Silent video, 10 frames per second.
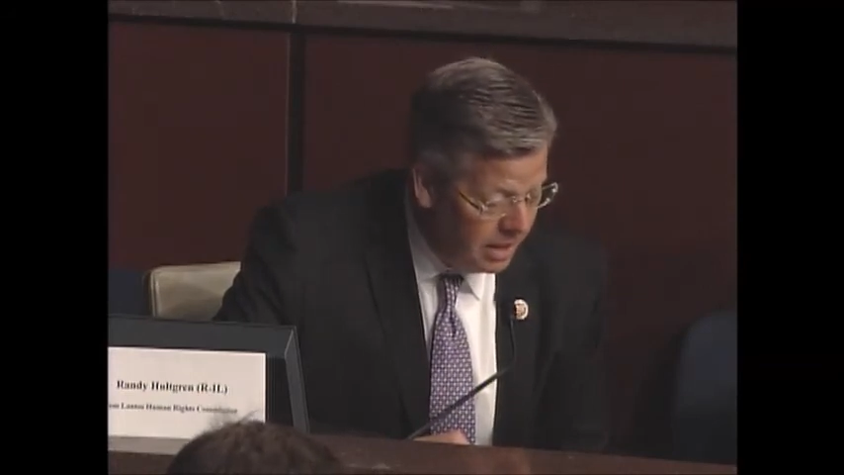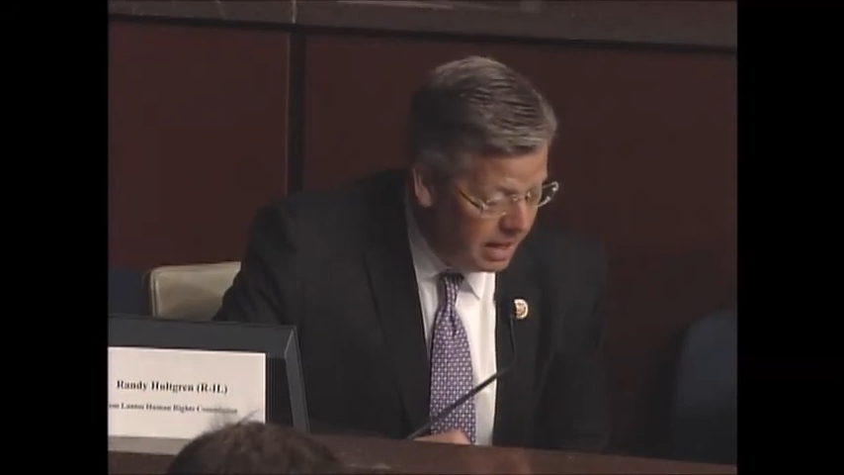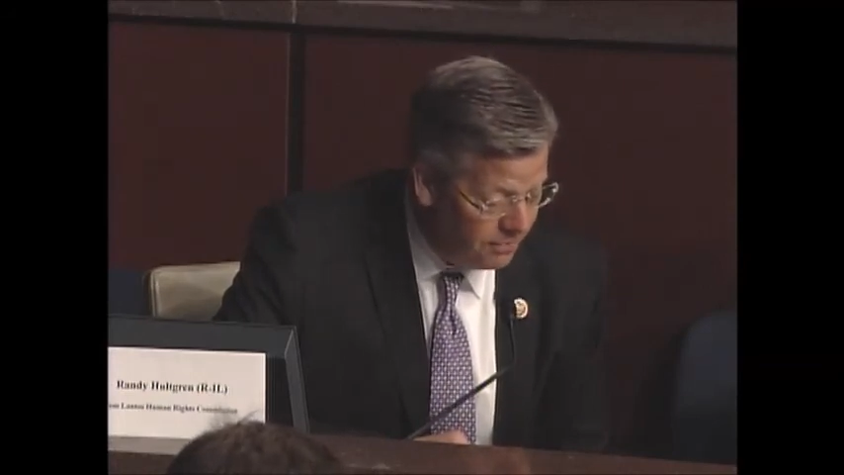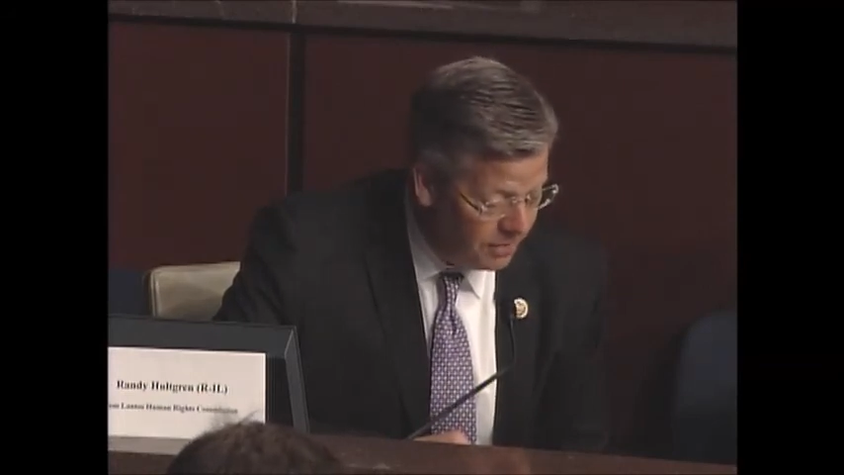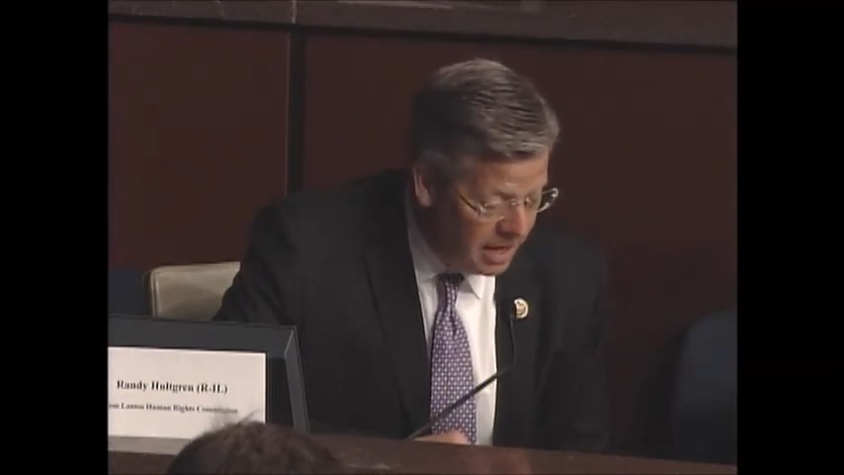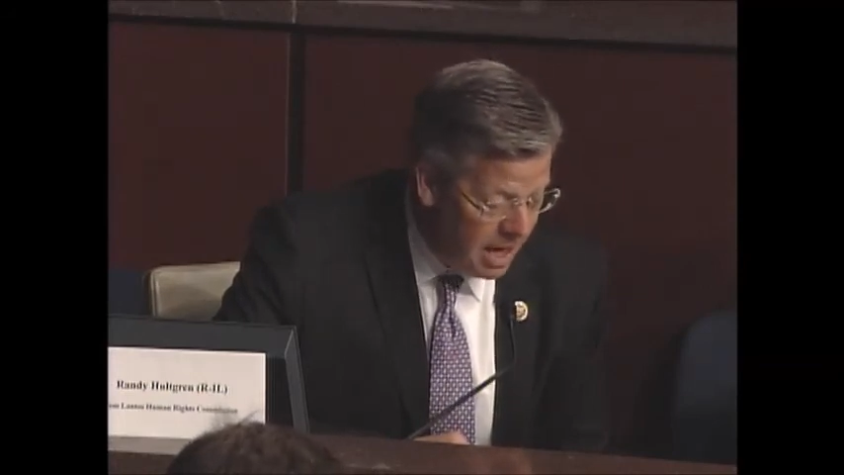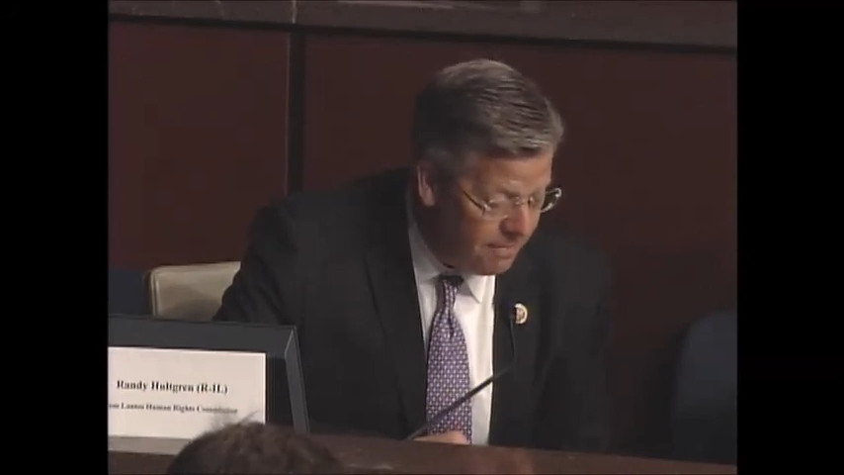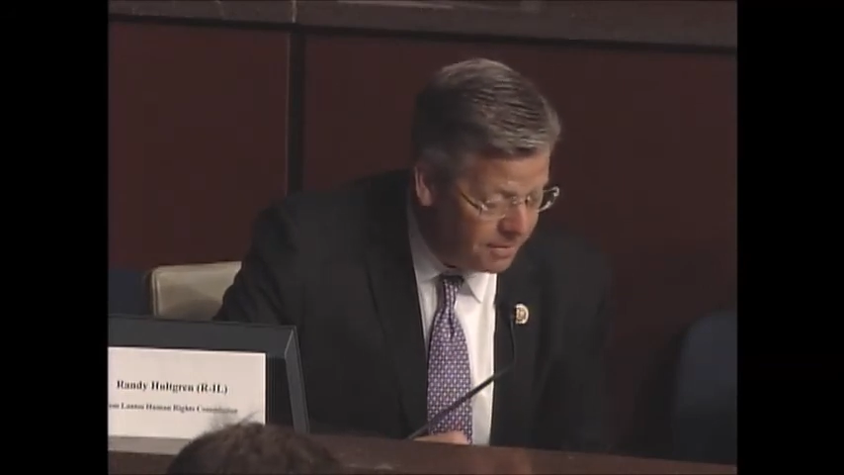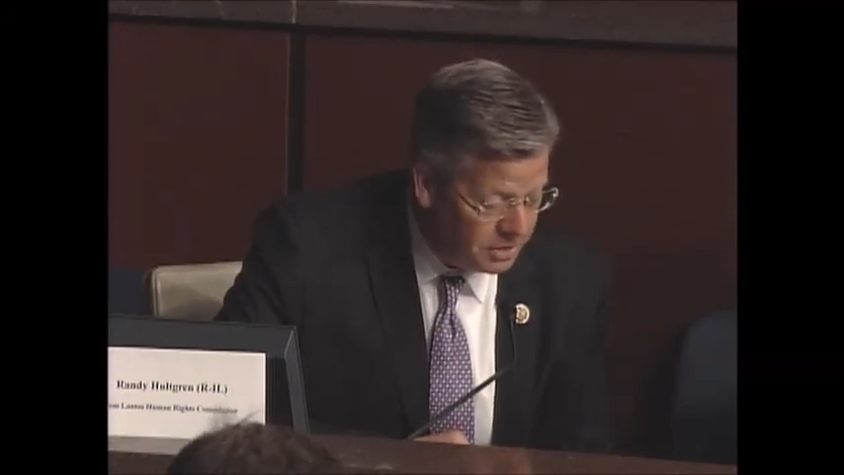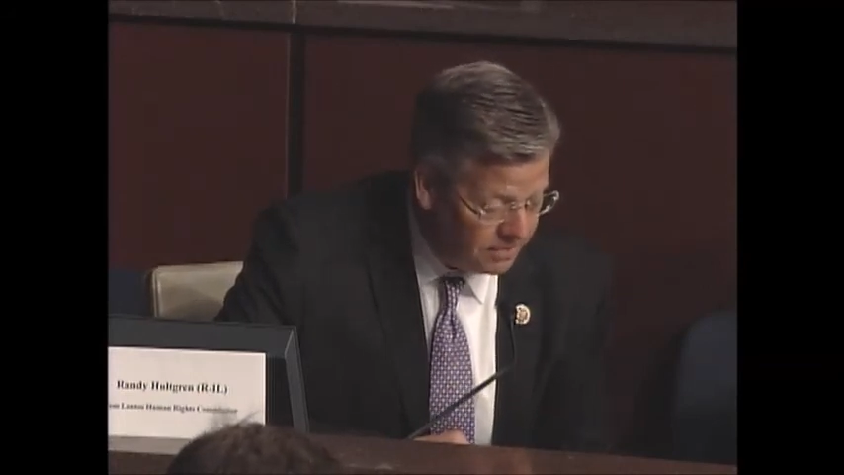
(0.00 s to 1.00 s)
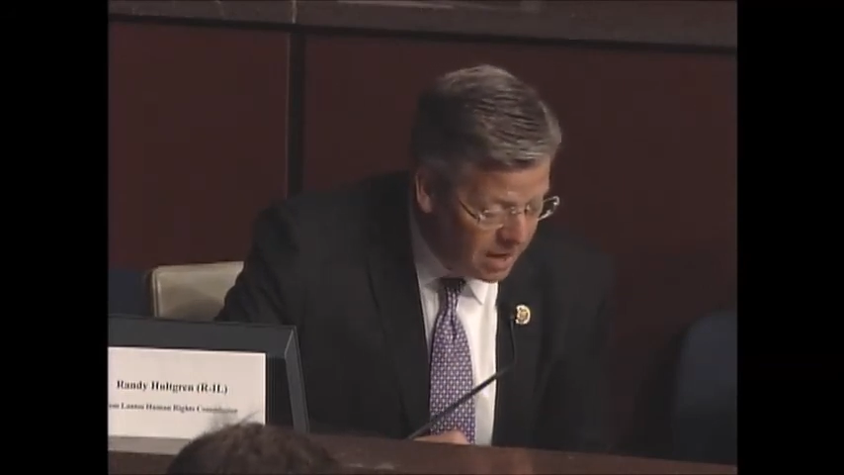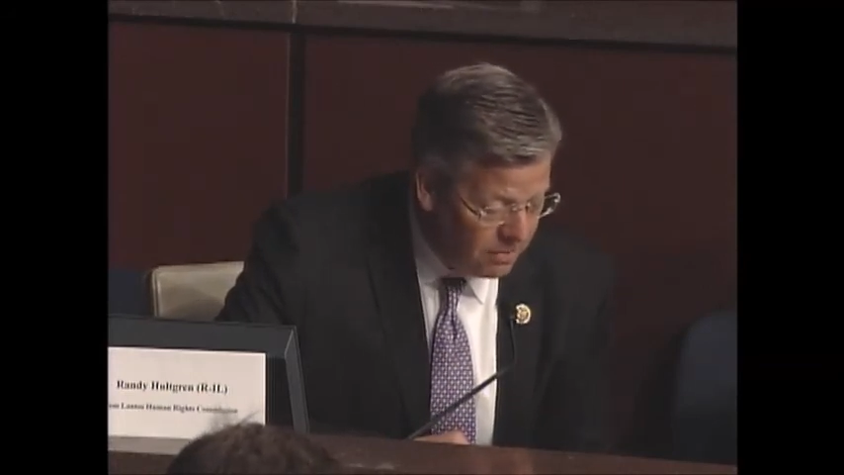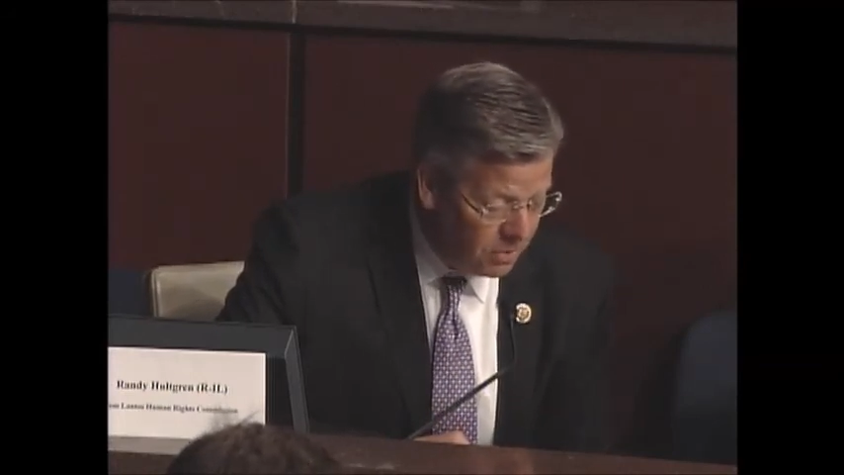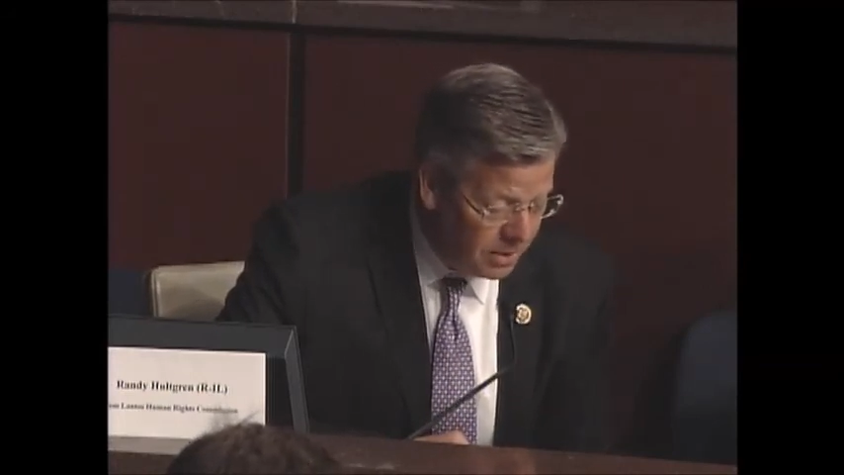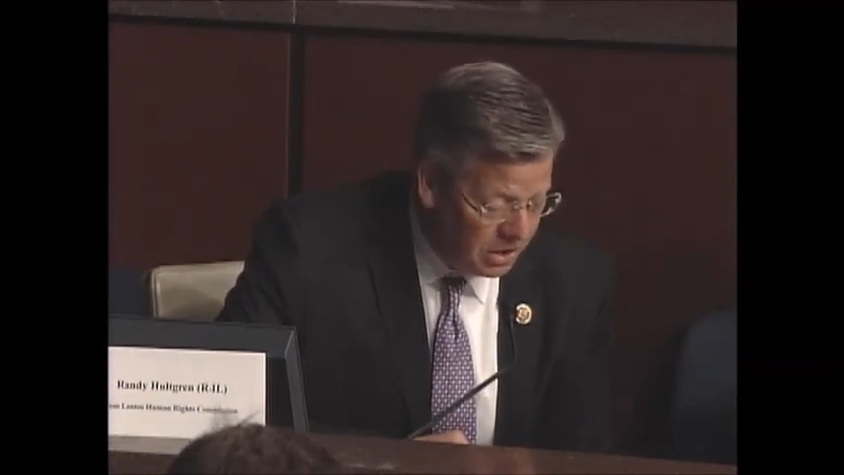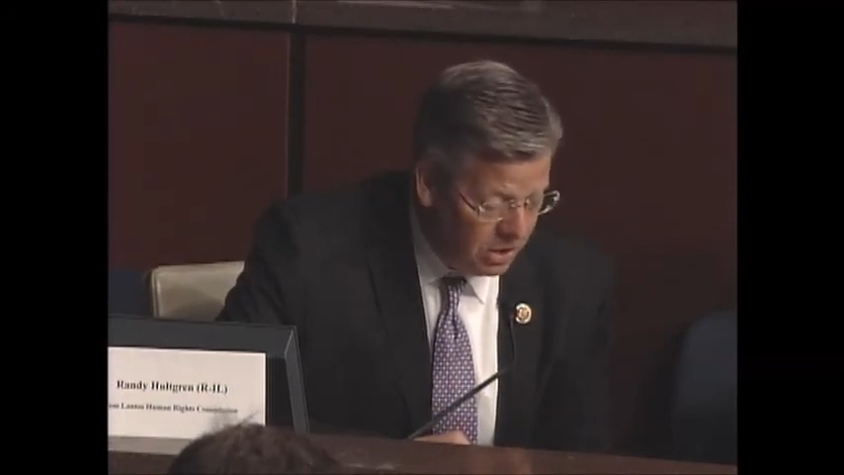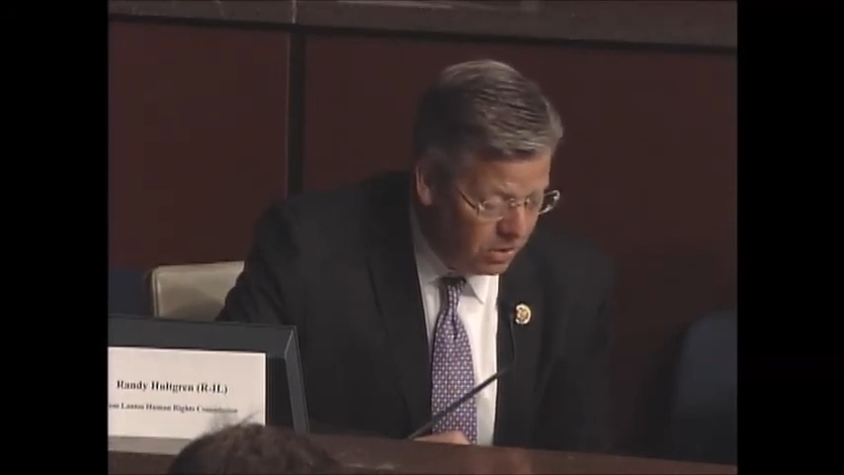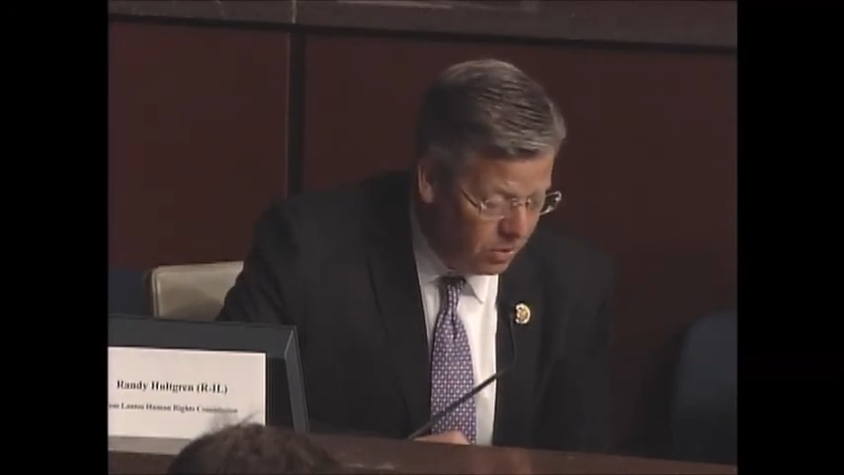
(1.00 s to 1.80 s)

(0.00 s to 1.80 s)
and for the efforts of everyone here